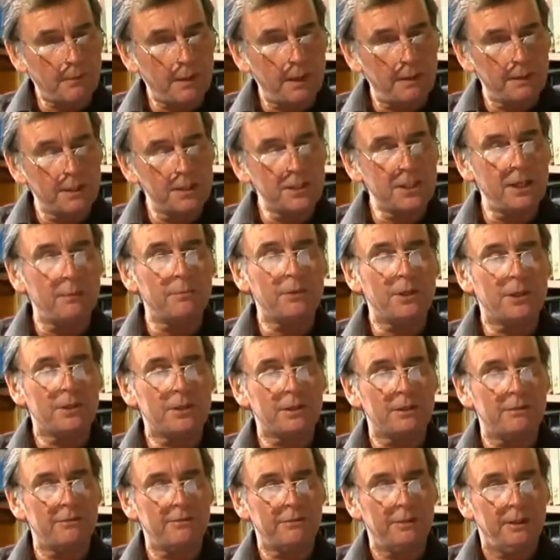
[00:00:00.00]
the subject
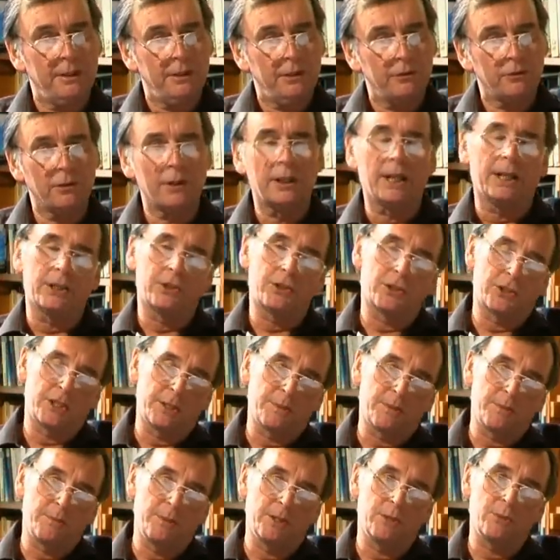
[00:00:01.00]
of
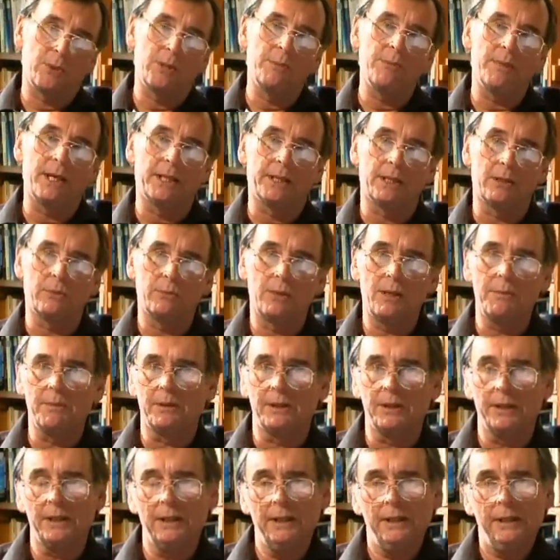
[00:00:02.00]
relationships between men and
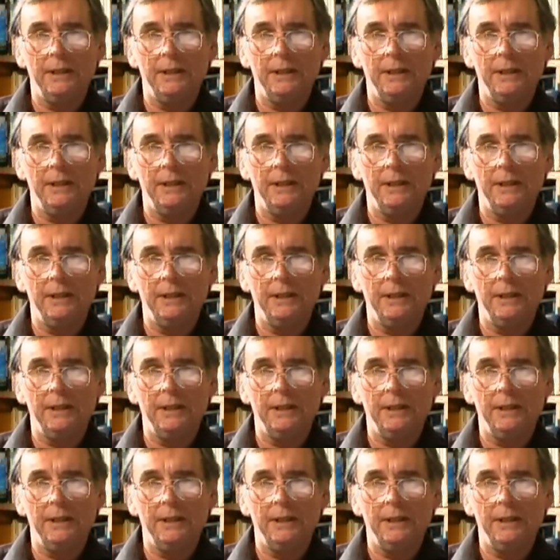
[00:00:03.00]
women.